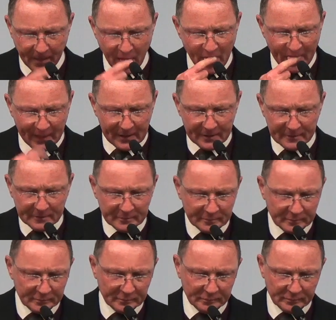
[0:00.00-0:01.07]

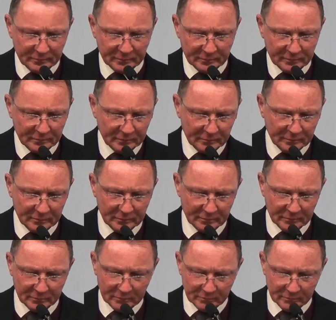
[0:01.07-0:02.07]
(silence)